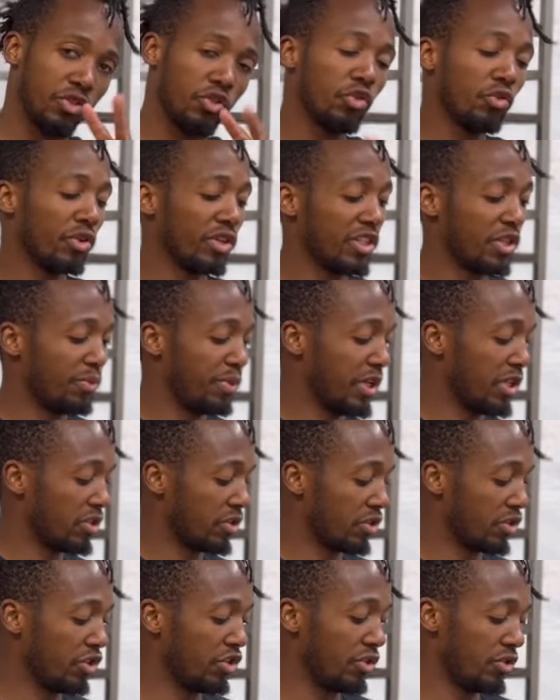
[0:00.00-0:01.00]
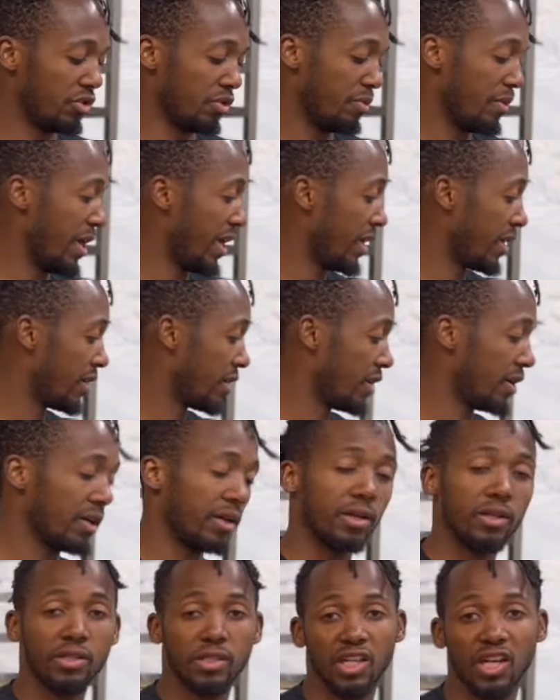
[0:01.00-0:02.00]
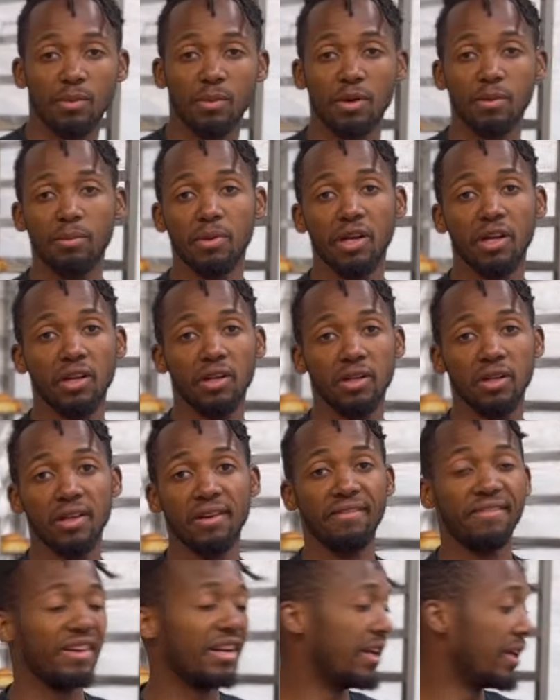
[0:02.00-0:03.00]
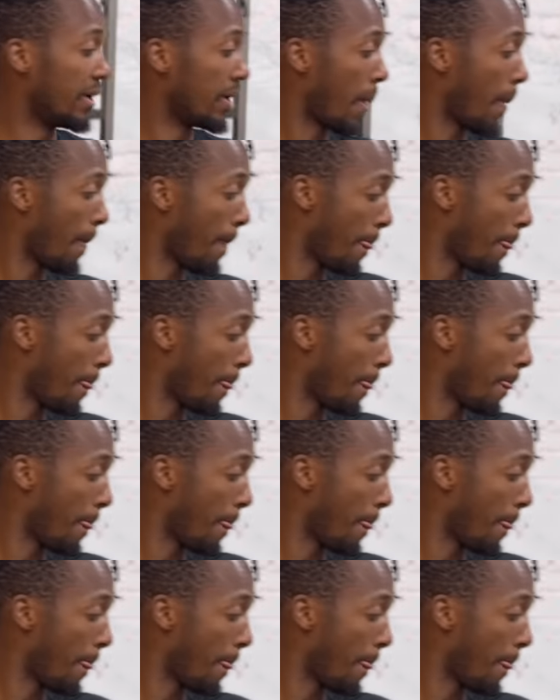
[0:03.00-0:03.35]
recipes to make cinnamon bun filling.